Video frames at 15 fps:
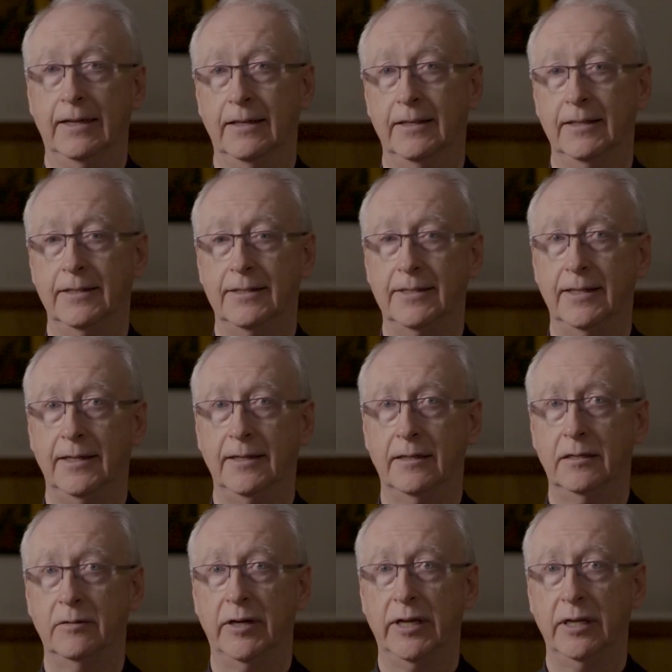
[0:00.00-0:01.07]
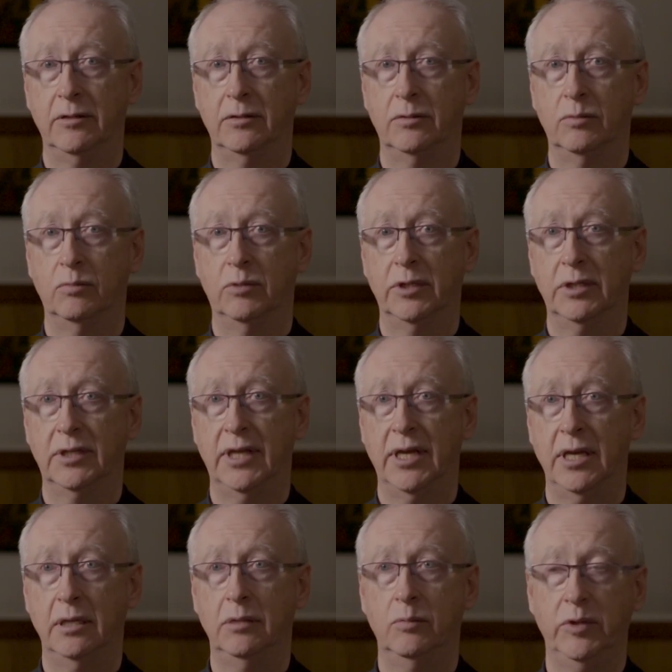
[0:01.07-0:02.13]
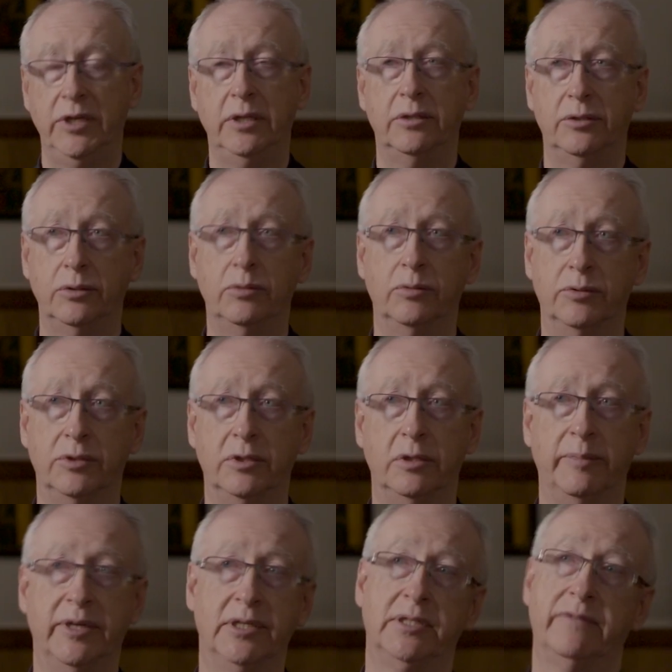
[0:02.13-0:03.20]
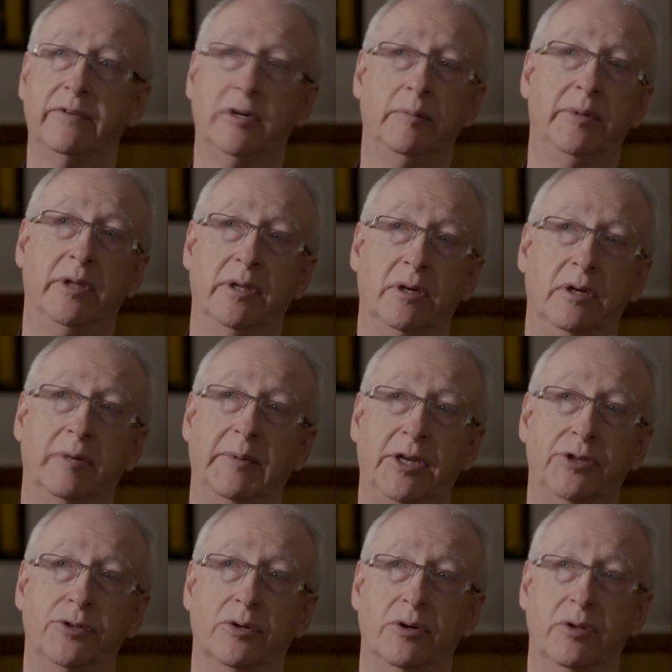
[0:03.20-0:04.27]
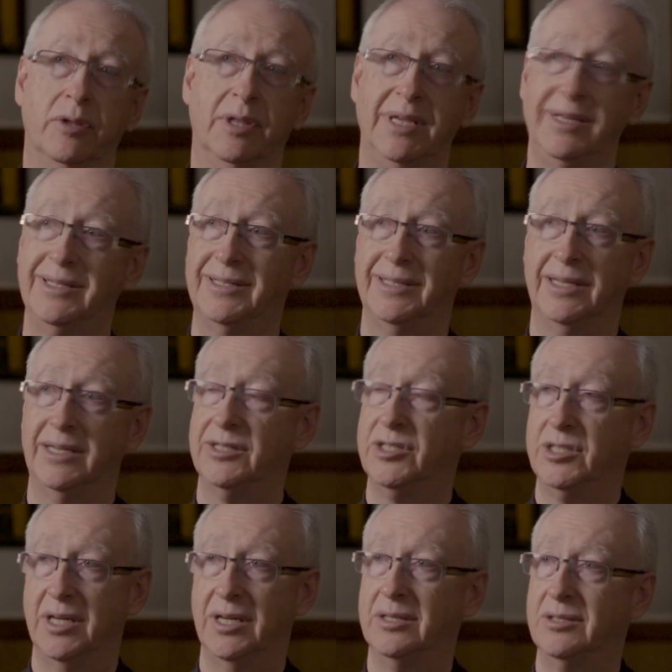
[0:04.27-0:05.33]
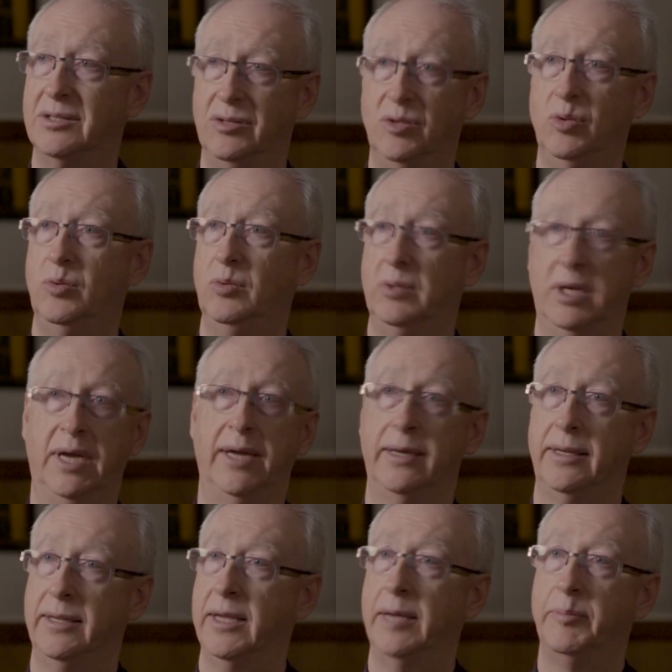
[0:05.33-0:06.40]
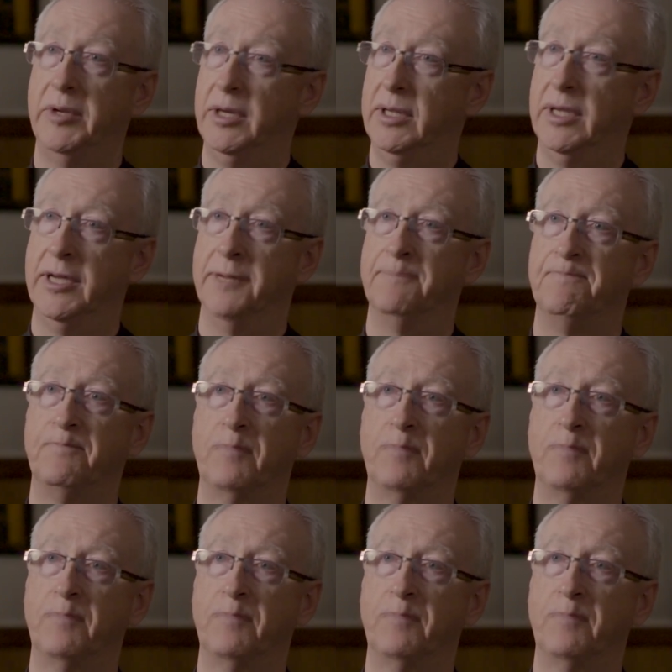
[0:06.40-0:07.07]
And then say, all right, what can we do to the best of our ability to make sure these things just do not happen again?